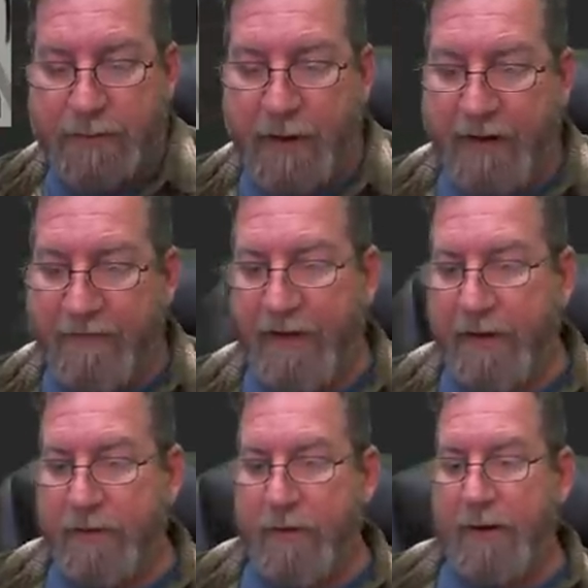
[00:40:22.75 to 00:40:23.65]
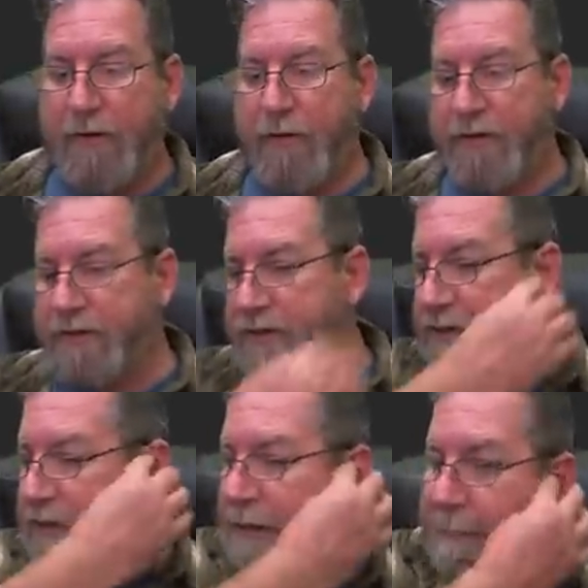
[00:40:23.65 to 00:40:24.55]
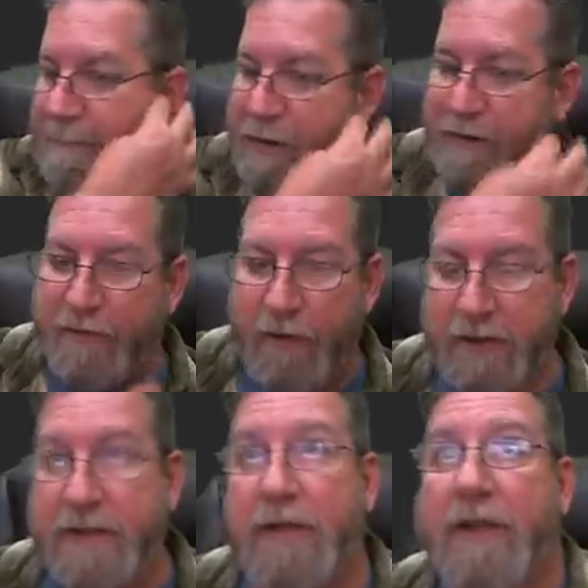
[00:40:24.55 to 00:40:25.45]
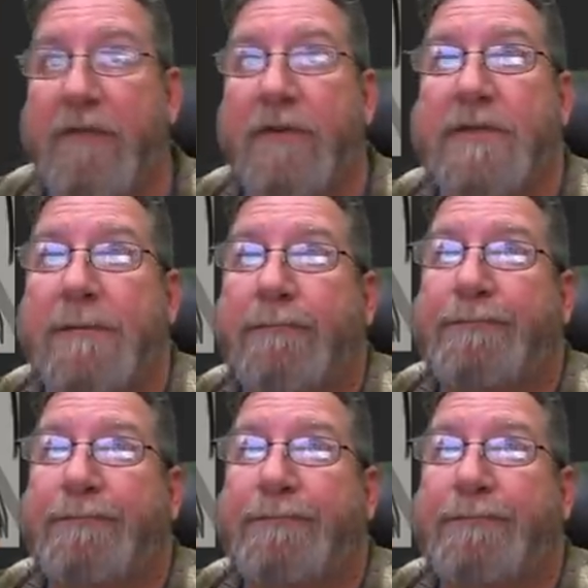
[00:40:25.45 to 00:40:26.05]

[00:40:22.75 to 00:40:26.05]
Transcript: my figure drawing courses, they're for all skill levels.